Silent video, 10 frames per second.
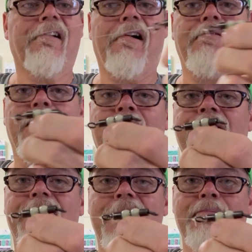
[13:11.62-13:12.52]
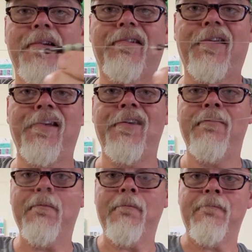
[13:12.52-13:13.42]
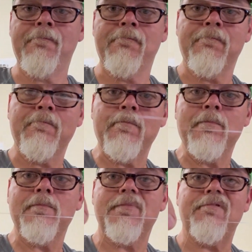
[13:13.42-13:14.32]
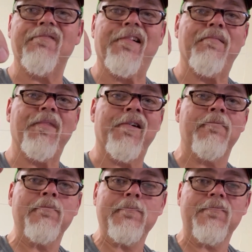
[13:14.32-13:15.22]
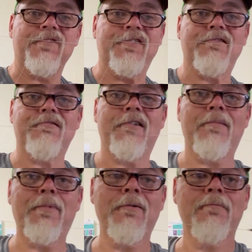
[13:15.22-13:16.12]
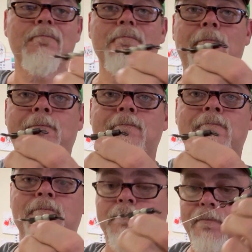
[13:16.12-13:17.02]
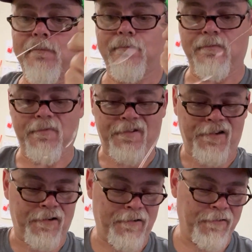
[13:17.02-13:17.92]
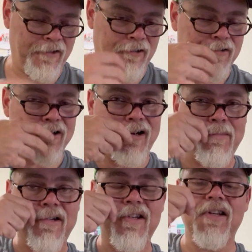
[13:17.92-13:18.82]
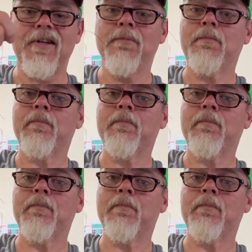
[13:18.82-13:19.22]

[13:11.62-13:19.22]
Off of one side of my tee, we've got my sinker dropper, and then on the other side of my tee,